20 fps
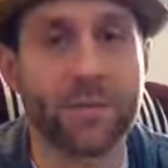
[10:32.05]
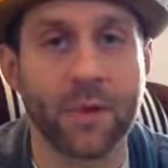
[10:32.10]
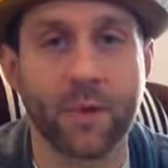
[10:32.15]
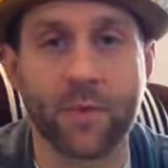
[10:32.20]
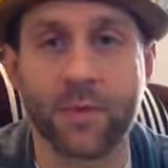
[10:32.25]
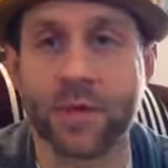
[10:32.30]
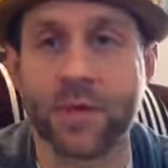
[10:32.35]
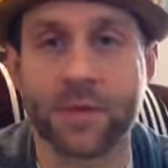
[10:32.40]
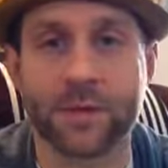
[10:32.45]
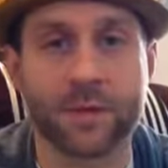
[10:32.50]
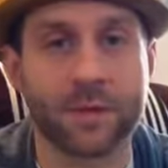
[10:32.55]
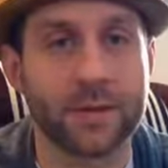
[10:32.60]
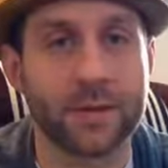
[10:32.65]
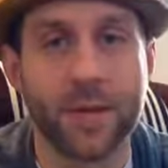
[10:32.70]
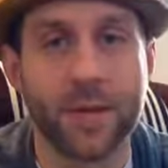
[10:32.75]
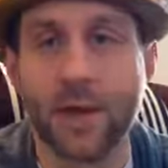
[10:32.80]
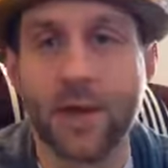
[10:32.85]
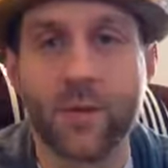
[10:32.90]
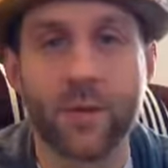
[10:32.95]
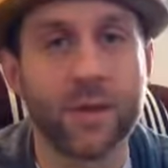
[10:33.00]
But we can
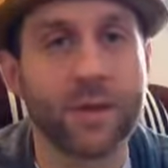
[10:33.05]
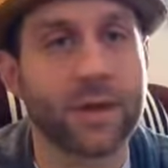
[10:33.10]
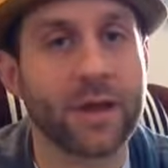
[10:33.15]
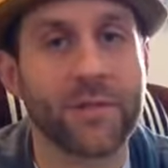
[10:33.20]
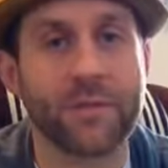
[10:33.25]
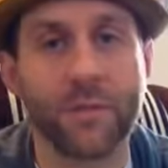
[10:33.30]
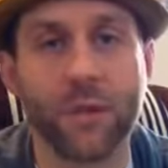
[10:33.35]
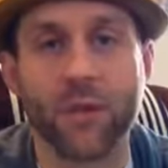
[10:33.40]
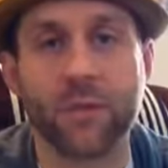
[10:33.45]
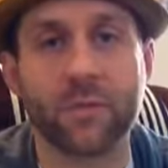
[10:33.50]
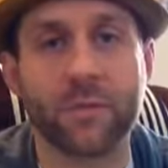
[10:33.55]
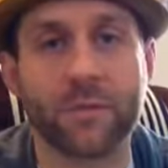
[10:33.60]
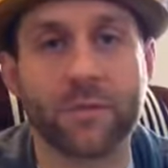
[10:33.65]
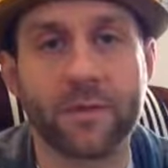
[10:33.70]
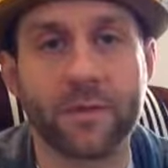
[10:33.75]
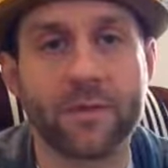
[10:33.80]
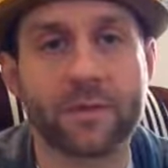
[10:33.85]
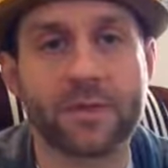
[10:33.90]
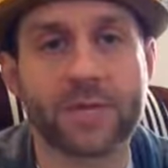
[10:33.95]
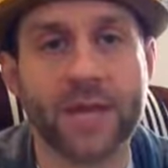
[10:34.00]
have multiple
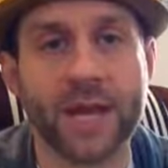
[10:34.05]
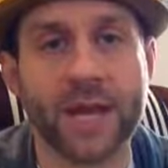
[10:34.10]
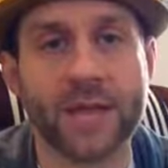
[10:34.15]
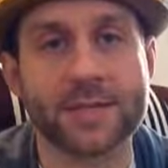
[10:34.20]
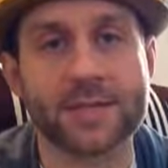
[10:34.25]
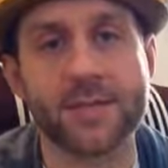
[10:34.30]
phone chats.